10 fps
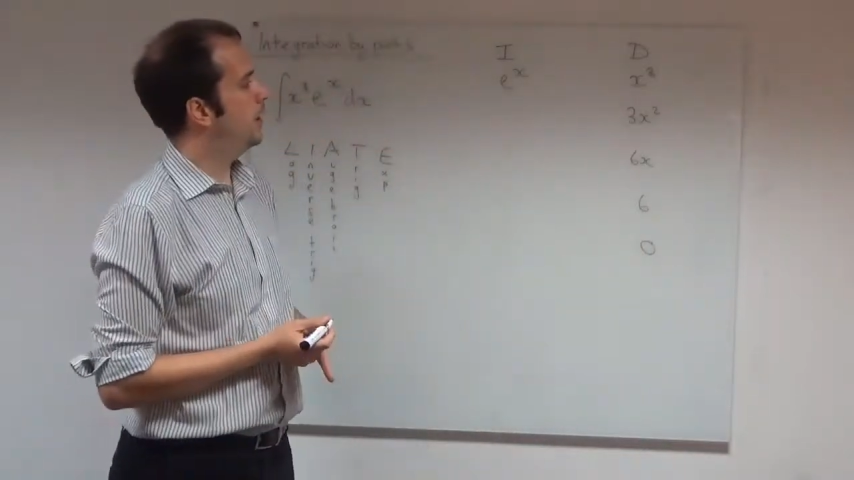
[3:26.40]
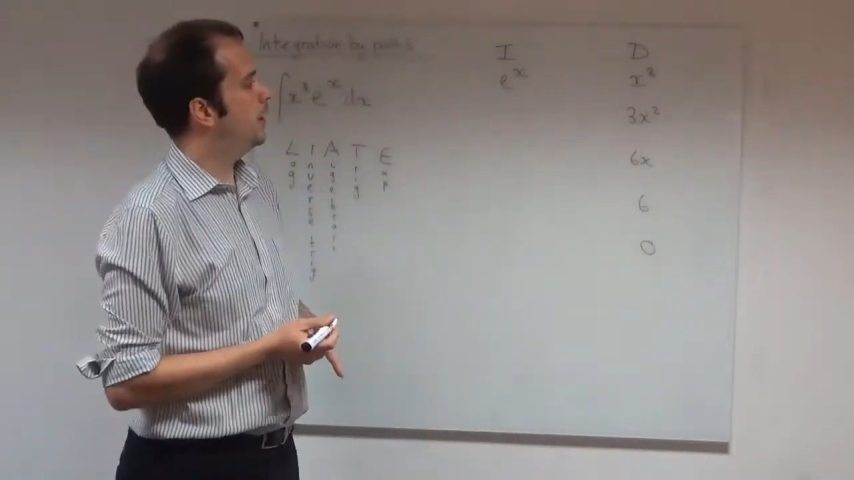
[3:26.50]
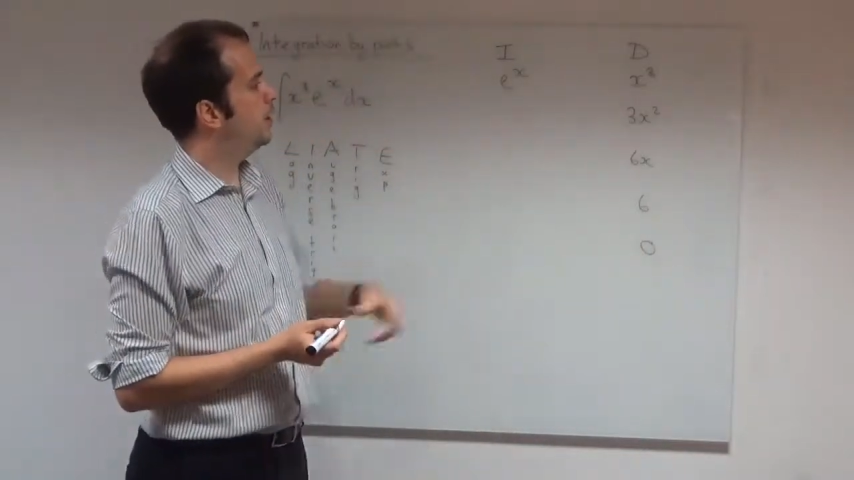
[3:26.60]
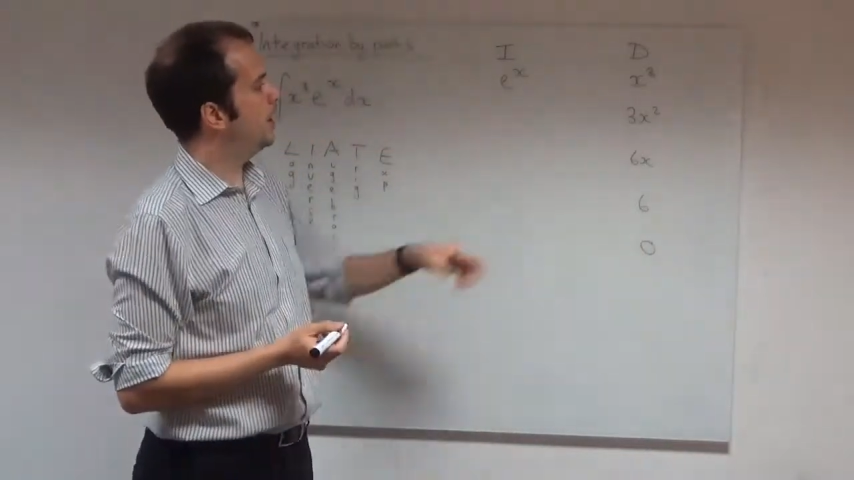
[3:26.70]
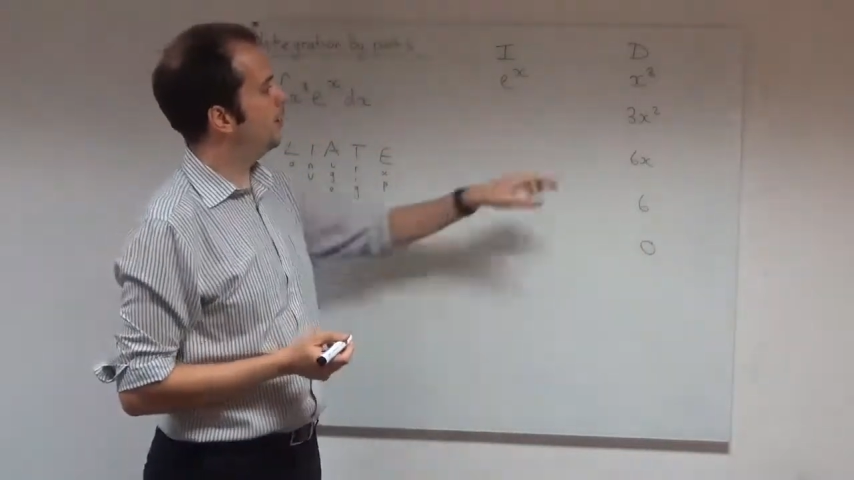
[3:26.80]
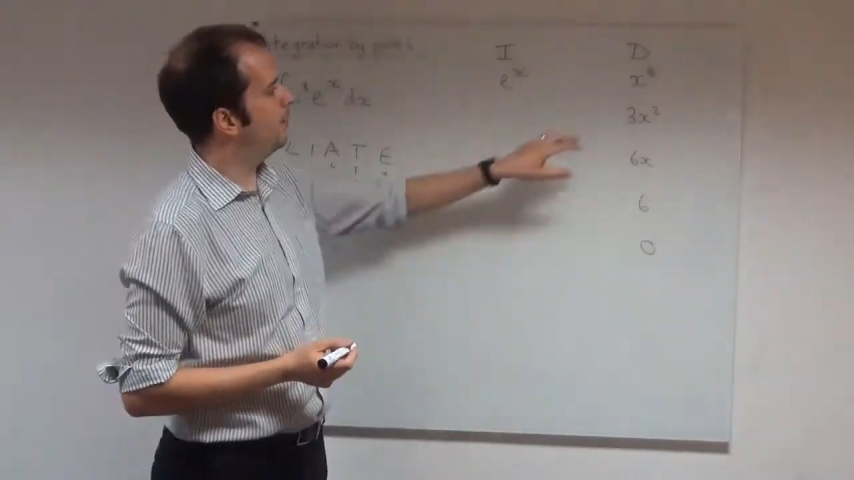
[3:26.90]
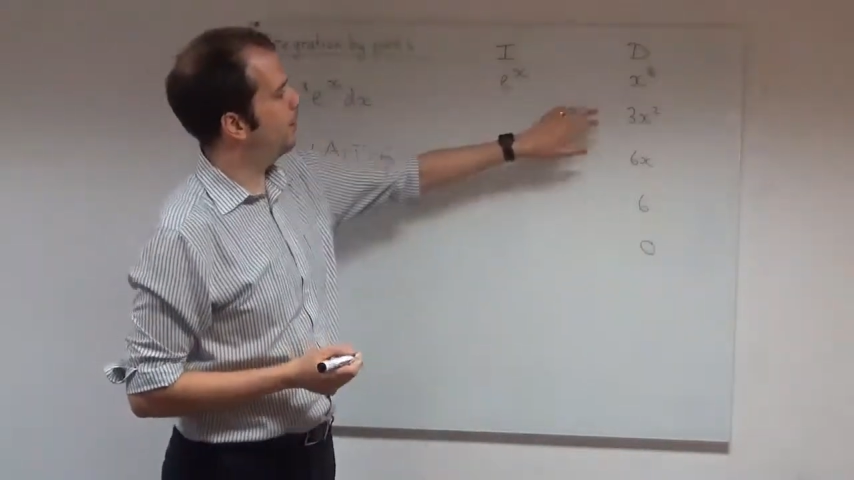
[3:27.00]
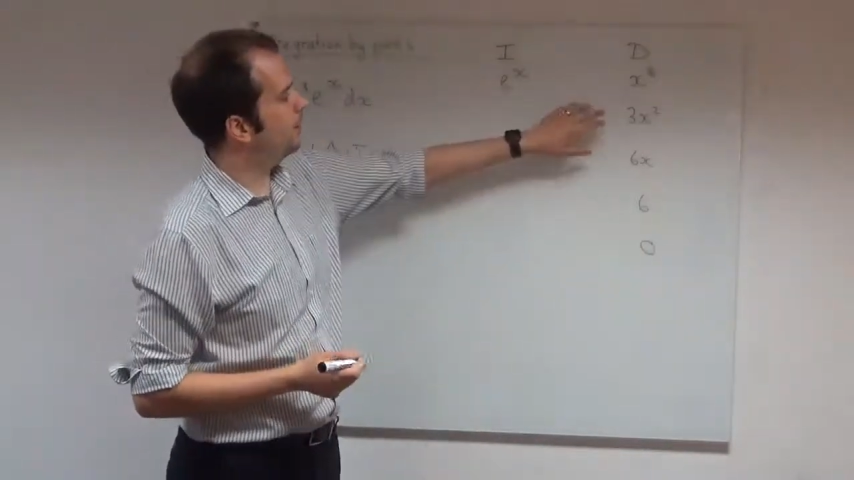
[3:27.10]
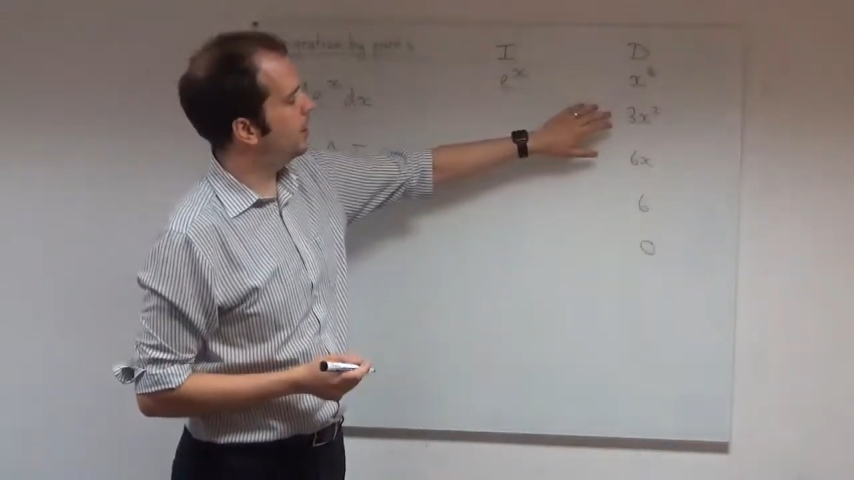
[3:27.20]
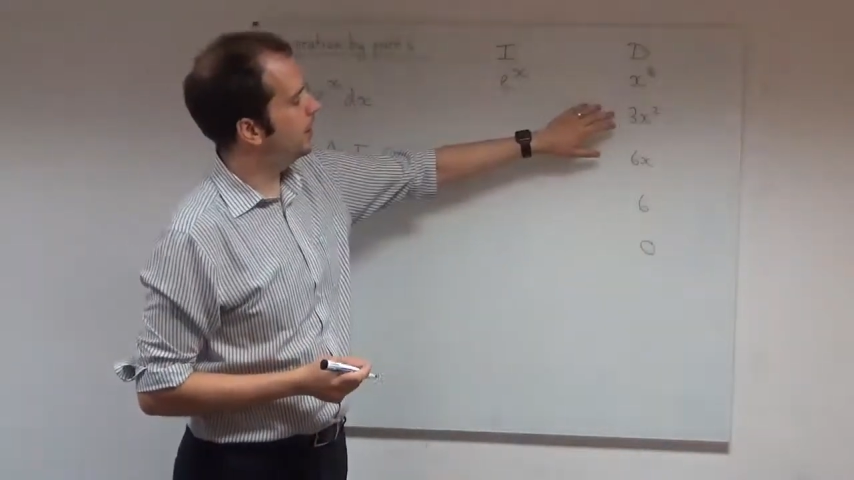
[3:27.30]
you can see we've
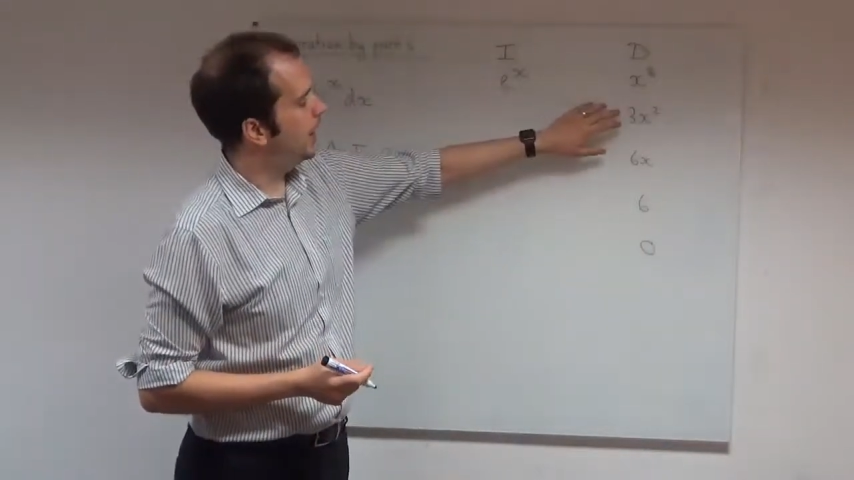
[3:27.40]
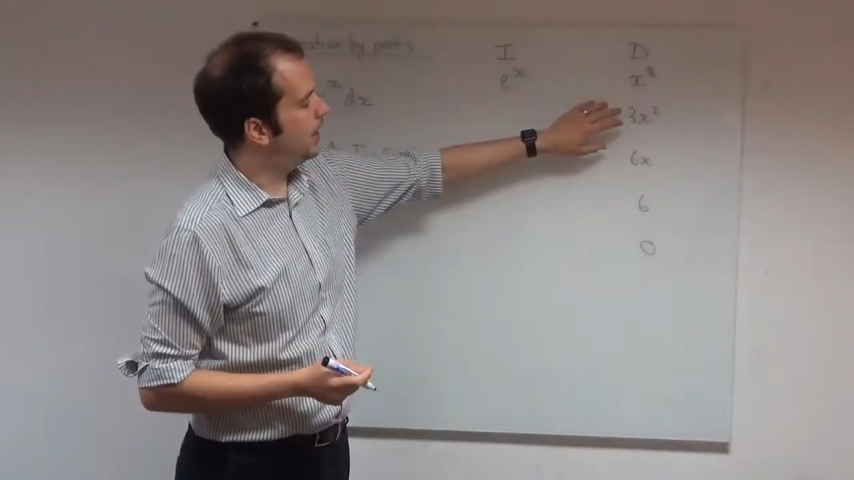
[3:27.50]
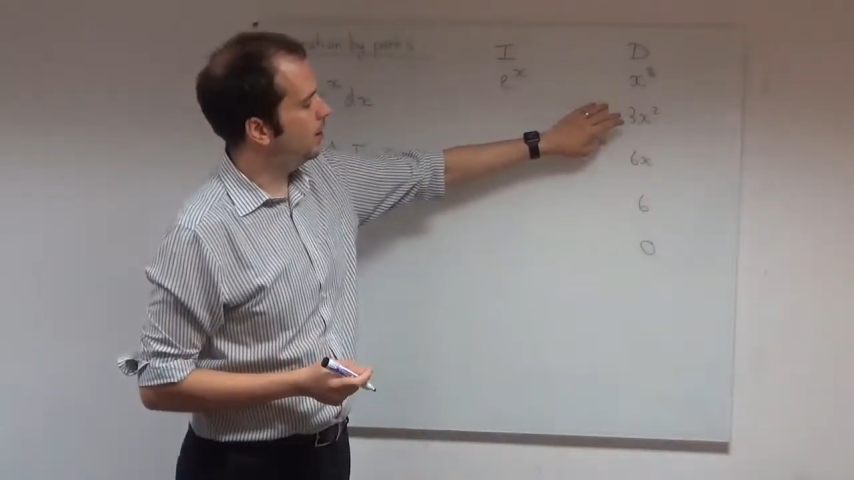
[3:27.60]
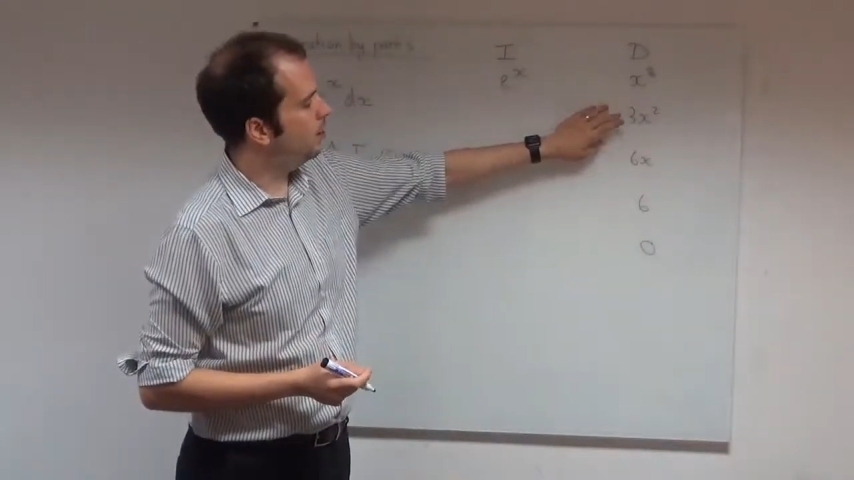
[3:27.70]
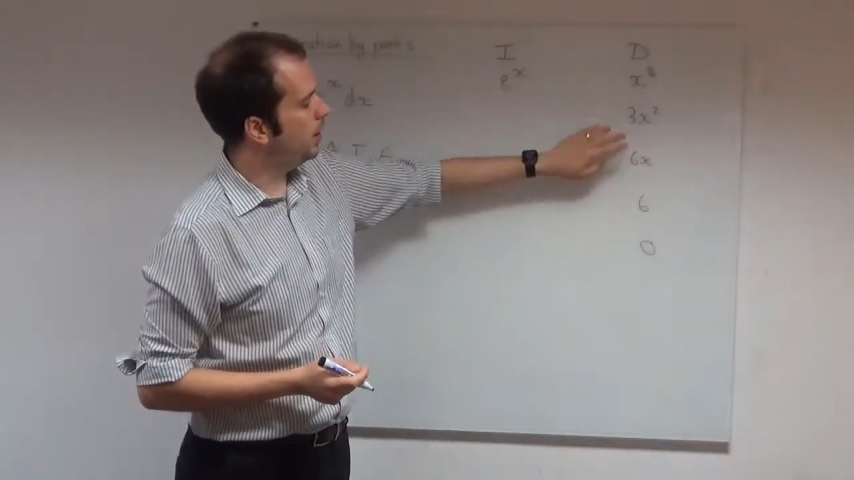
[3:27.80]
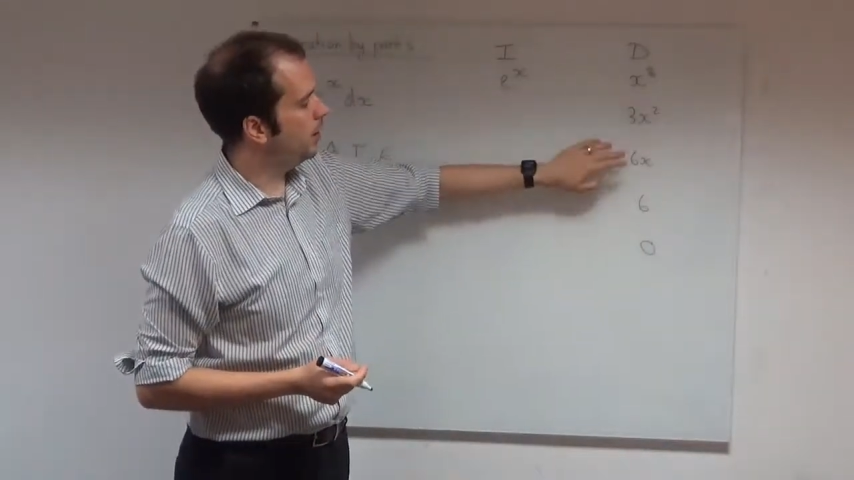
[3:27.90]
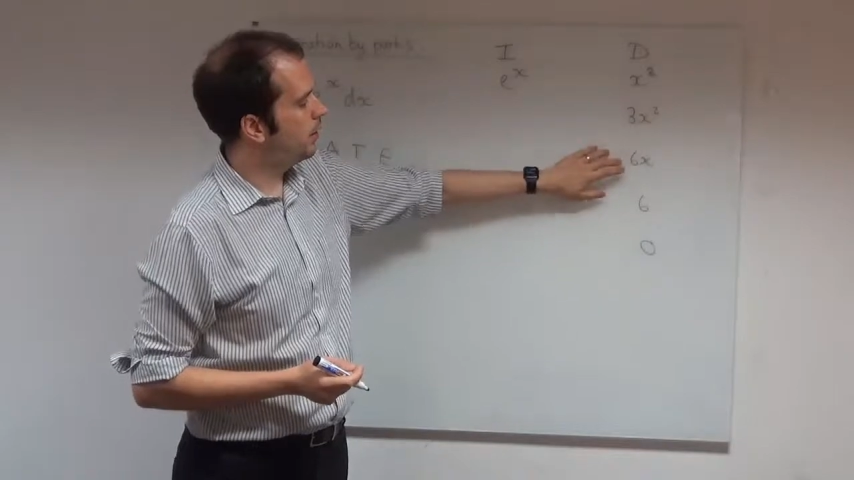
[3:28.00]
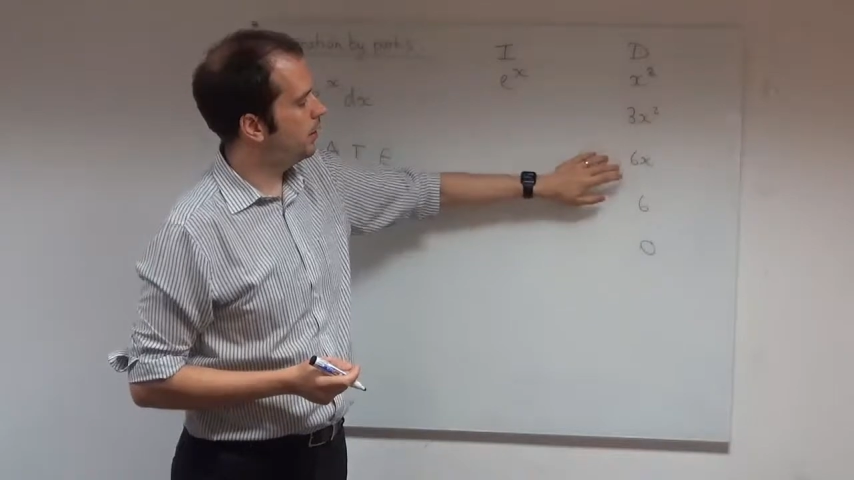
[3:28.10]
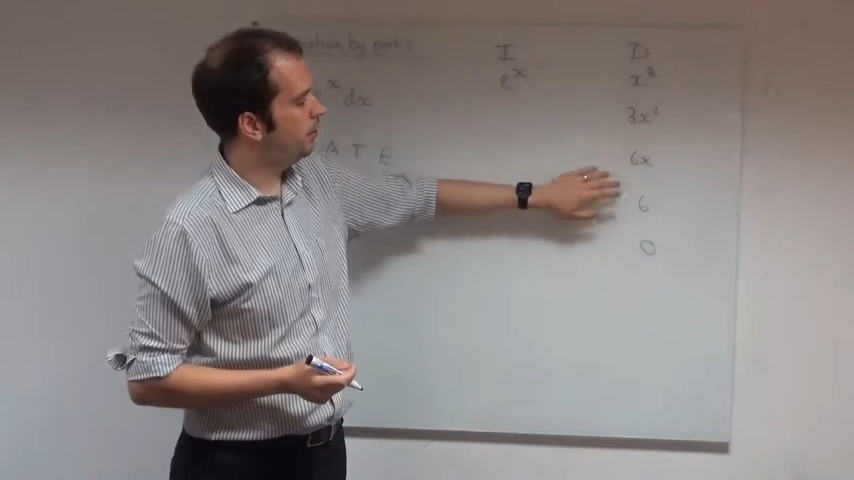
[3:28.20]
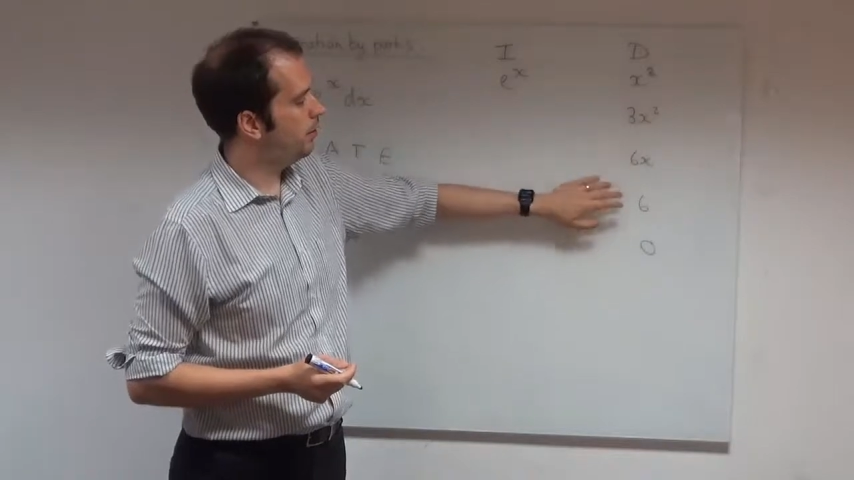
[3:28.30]
differentiated 1, 2,